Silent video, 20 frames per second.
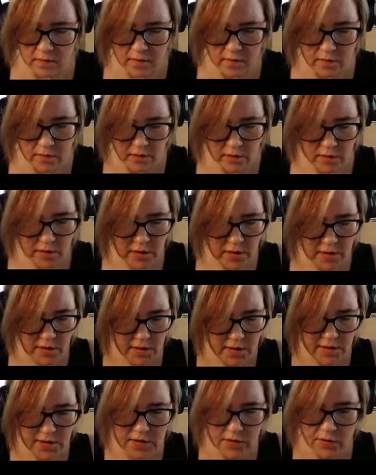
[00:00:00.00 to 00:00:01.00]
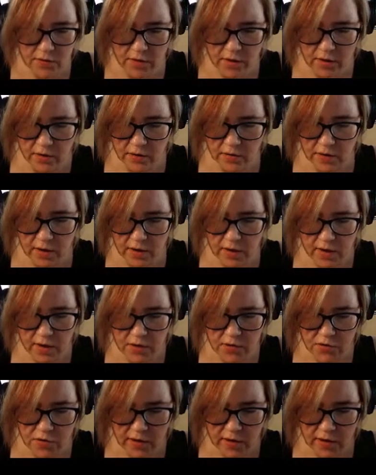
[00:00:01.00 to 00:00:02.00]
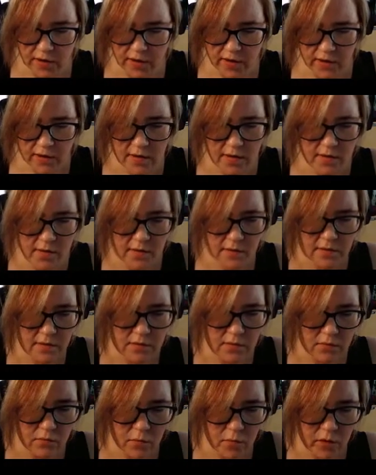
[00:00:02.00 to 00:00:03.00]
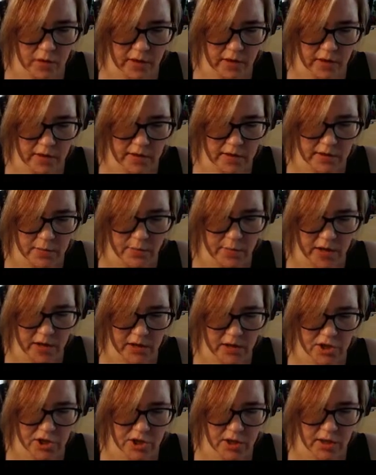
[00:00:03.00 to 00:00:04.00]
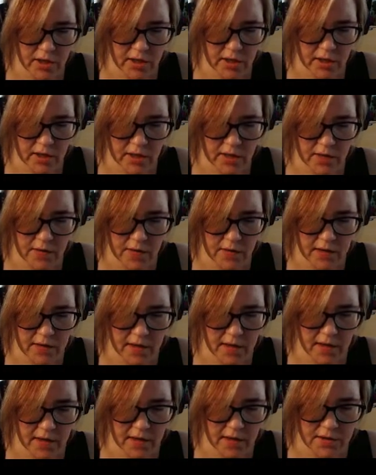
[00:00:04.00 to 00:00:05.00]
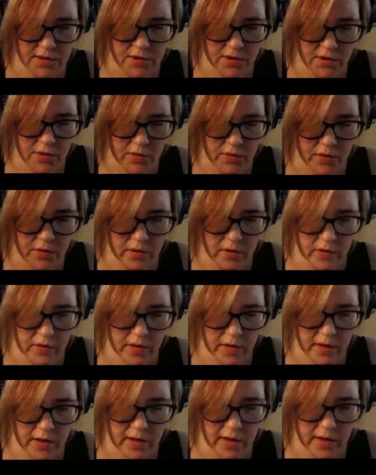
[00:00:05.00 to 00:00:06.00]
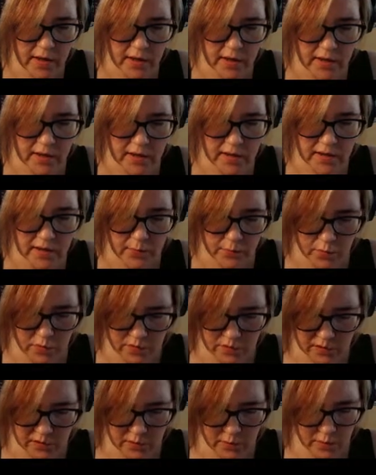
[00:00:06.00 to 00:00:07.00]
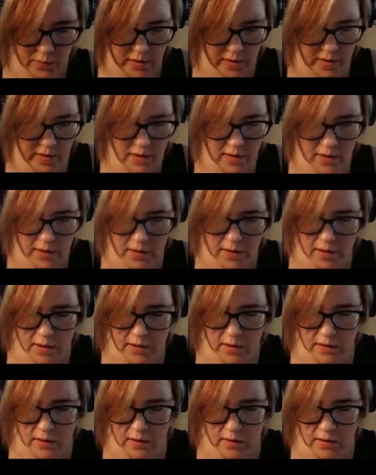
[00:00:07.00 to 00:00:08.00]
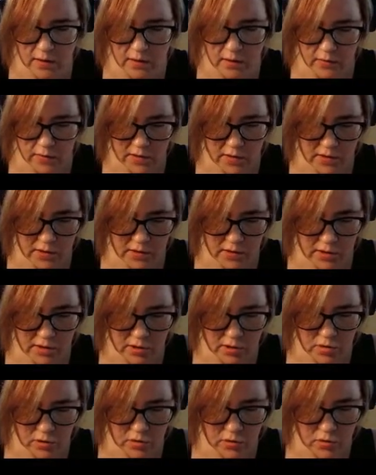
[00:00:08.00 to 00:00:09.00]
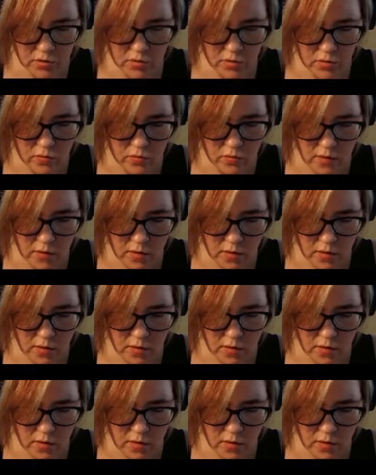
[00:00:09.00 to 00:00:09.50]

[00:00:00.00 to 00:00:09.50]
Alright, so now that E-drag's working his magic. These guys are doing alright. Let's put this Pekka in here. These two.